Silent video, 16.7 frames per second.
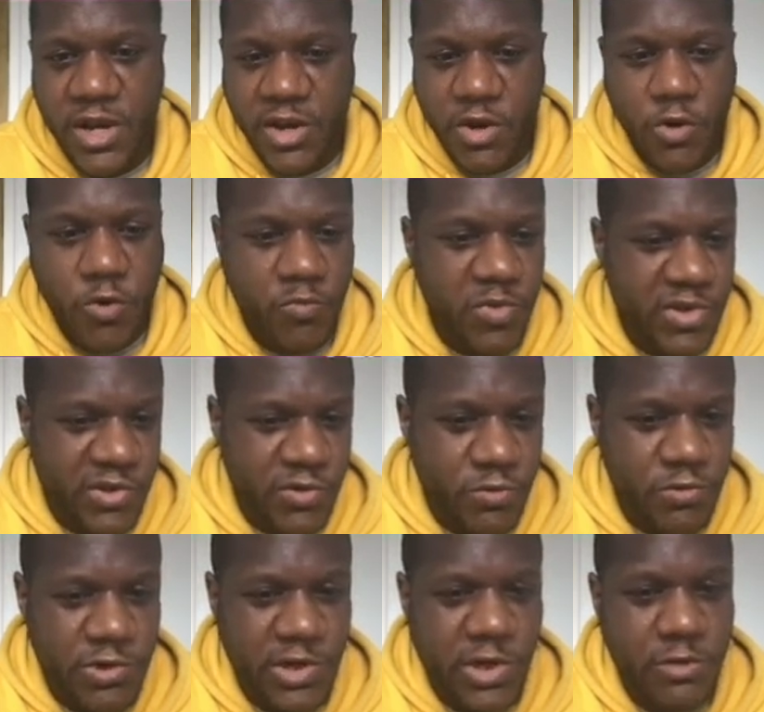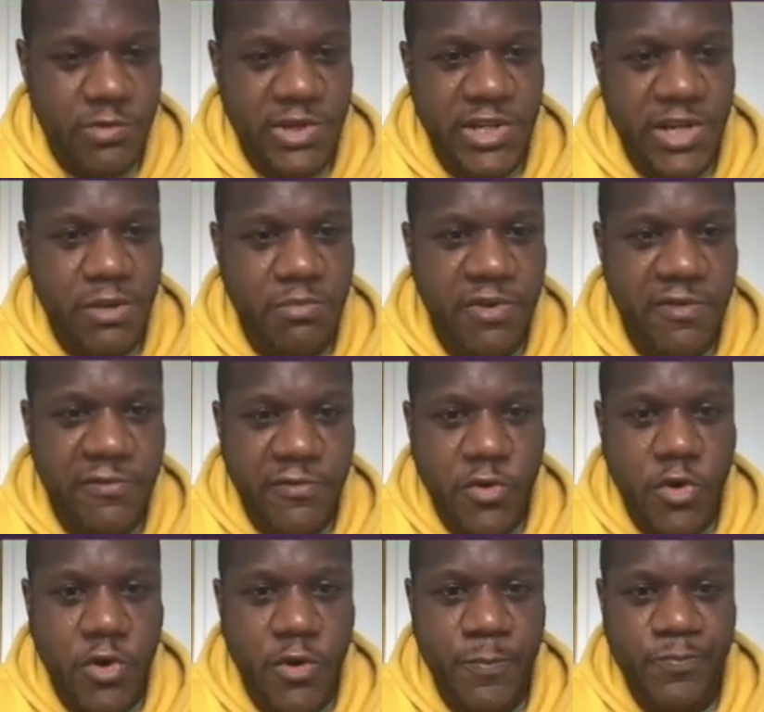open source like we said
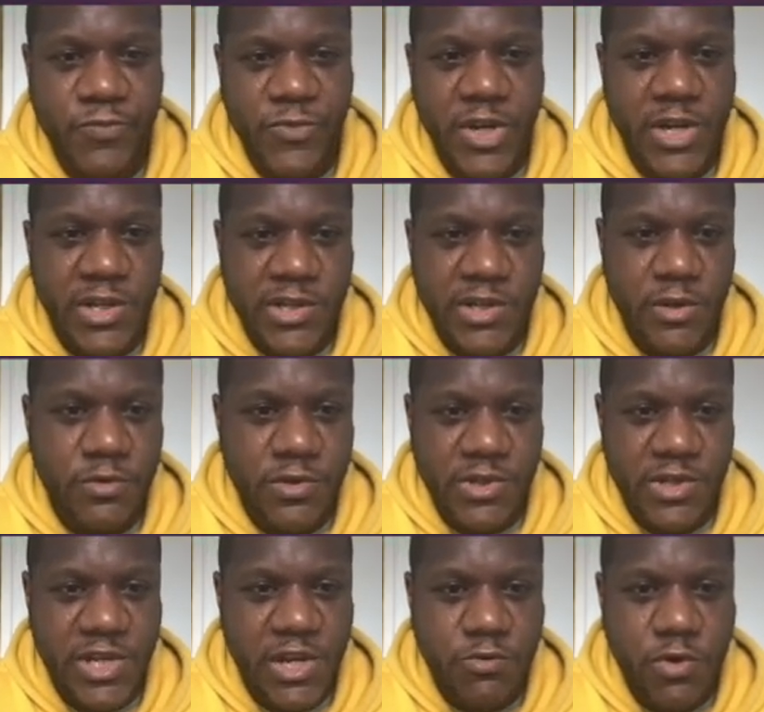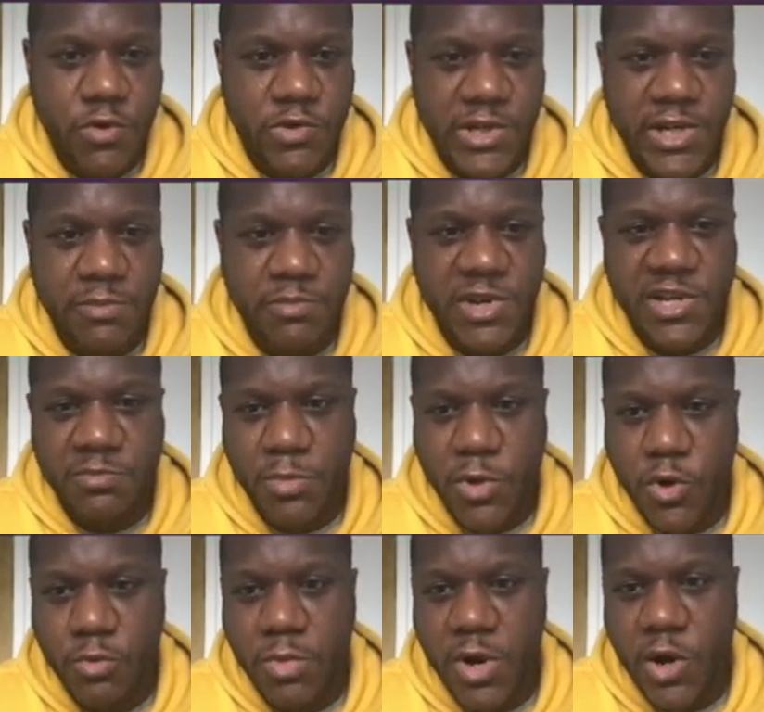before. So zero slippage
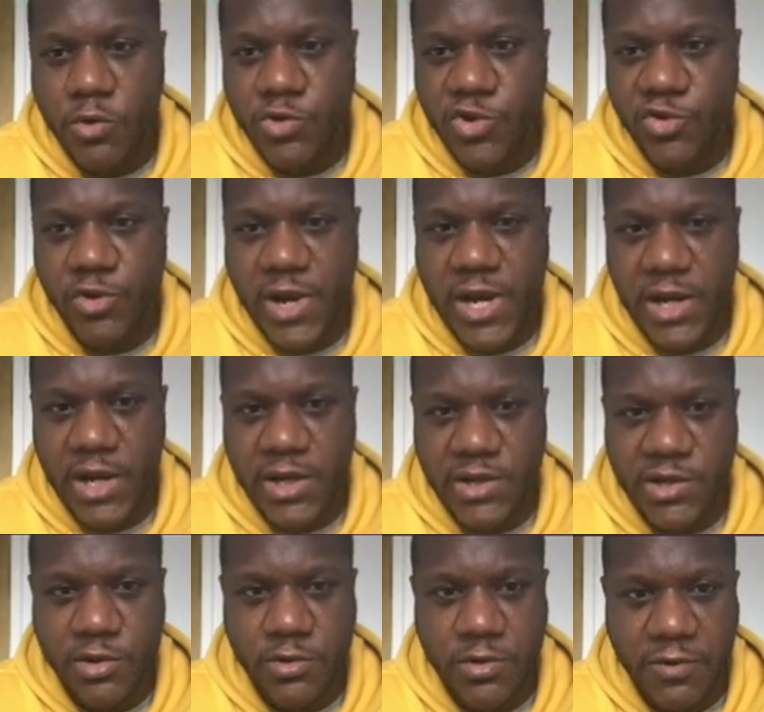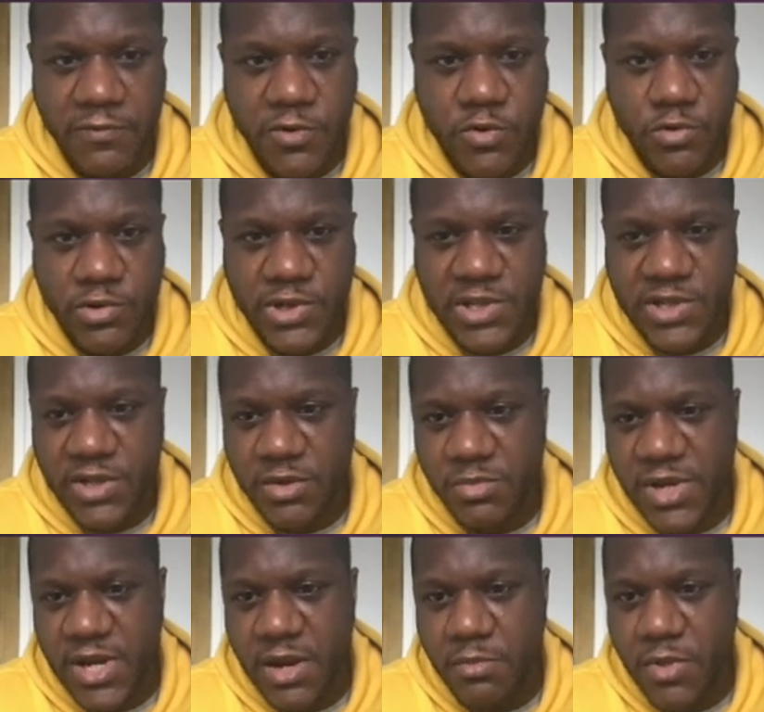mobile trading, so that of course there's going to
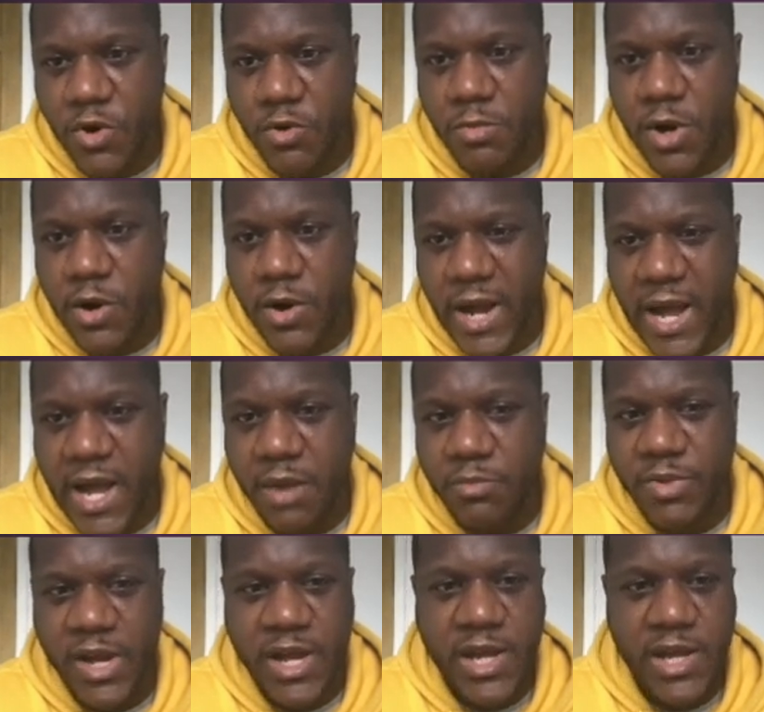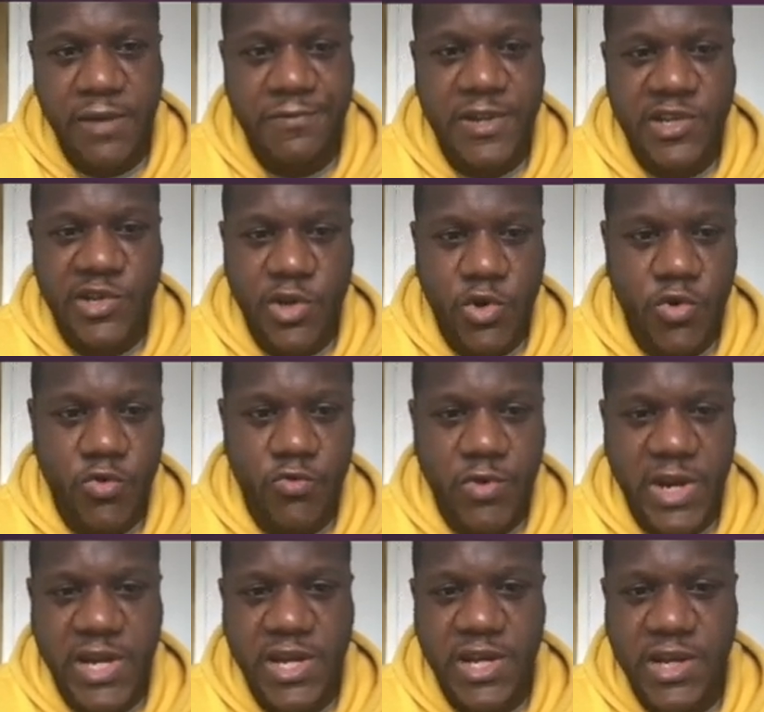be a mobile app. If there's not
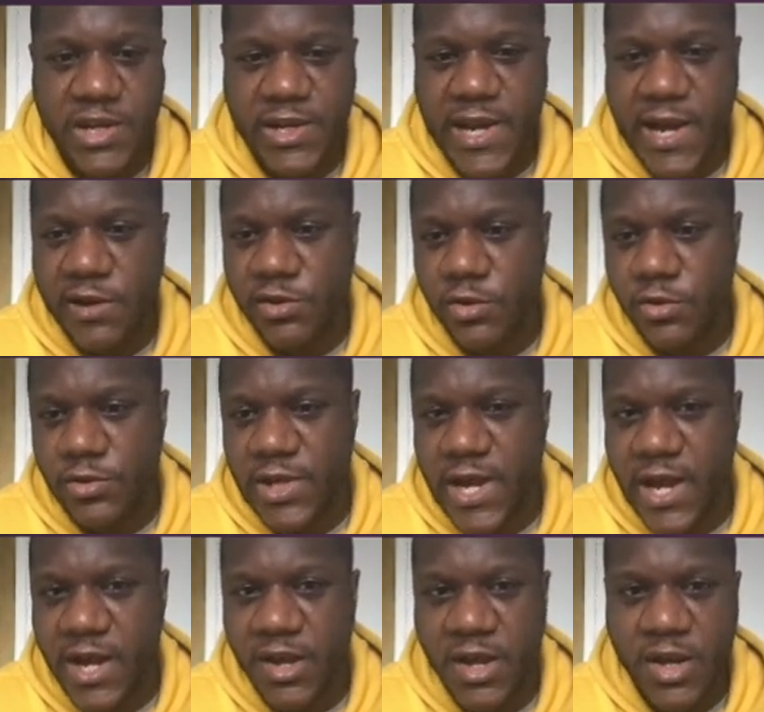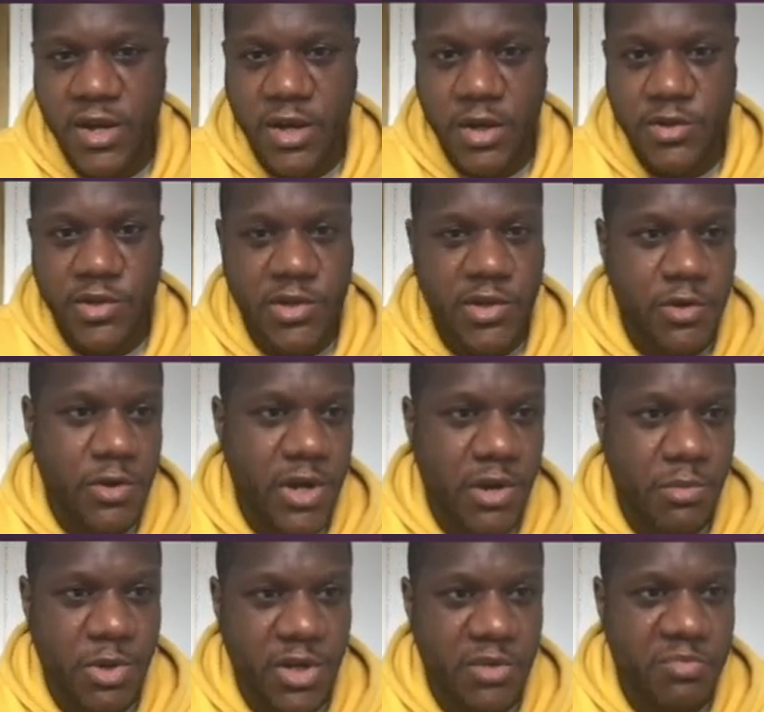already, you can download that. I'll just do it
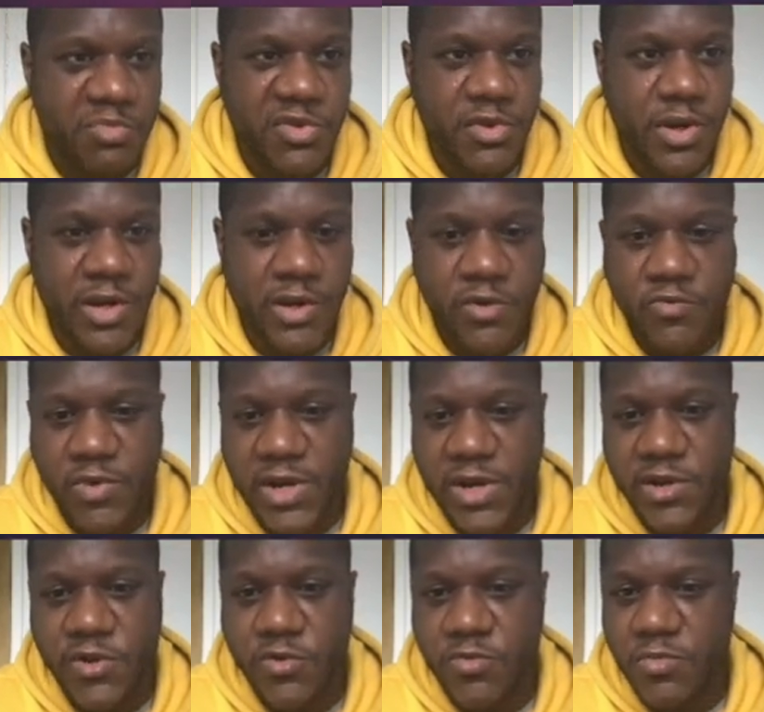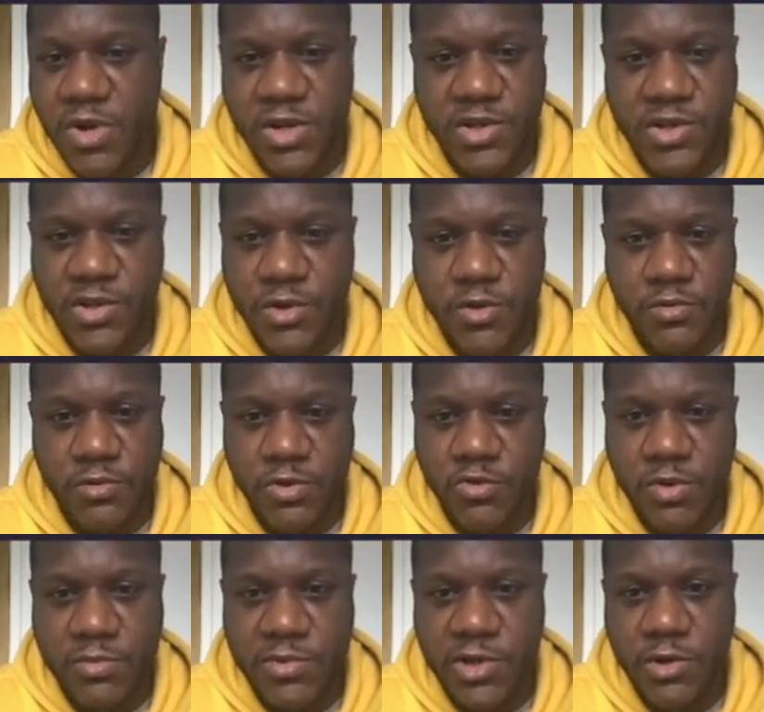on my computer. I don't really do much to do with
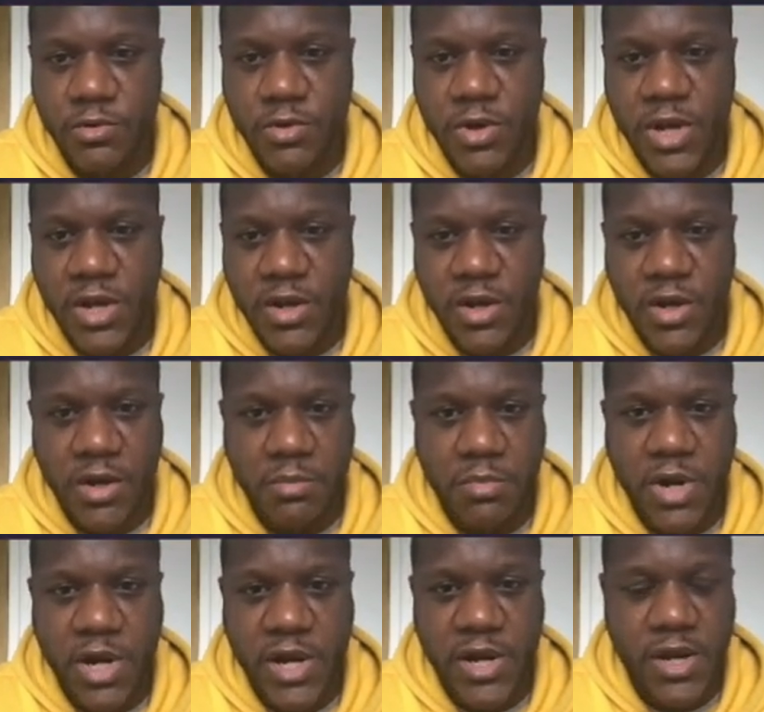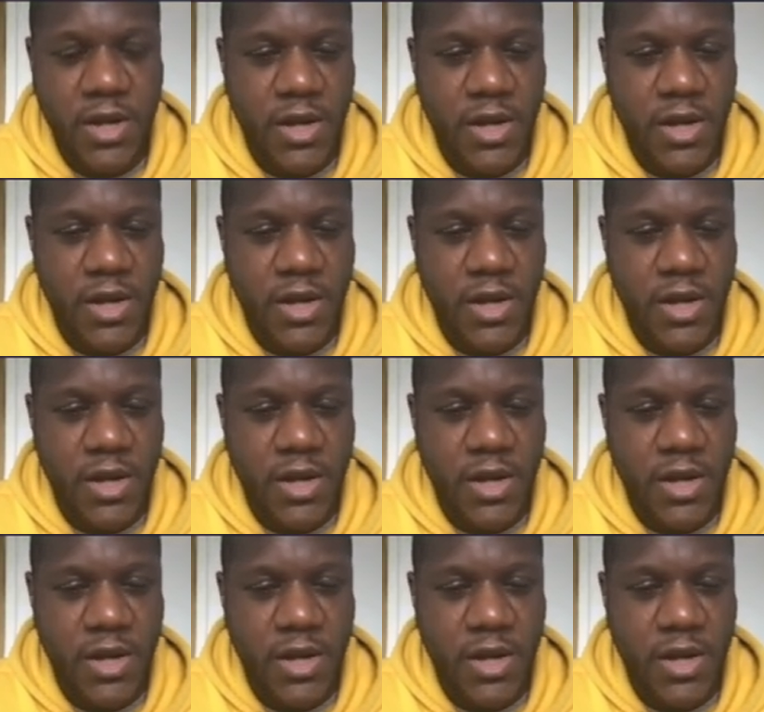crypto on my